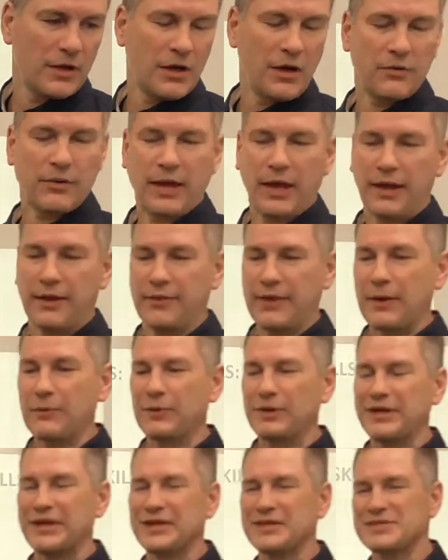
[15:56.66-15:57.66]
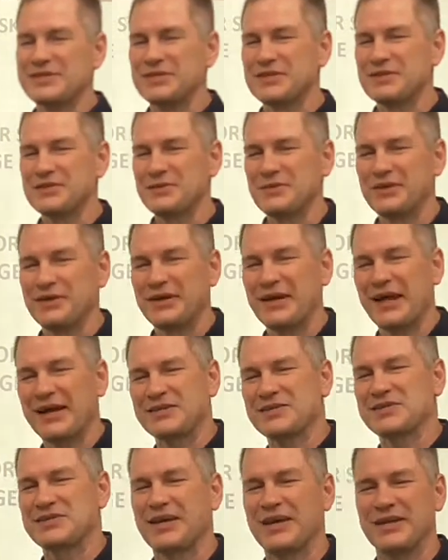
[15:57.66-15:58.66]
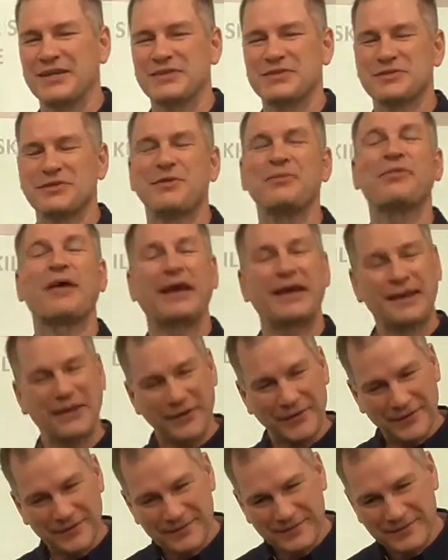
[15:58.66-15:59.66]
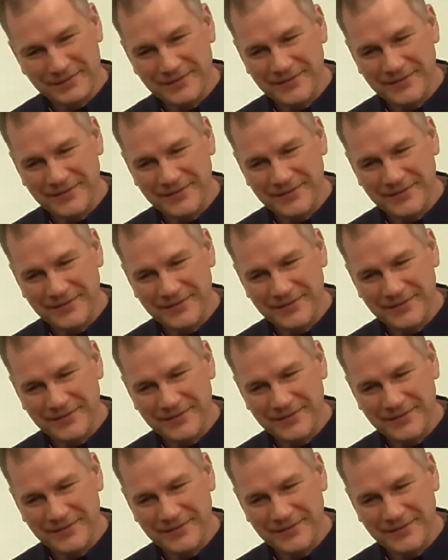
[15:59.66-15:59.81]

Okay, that will lead us into the next stage. So thank you.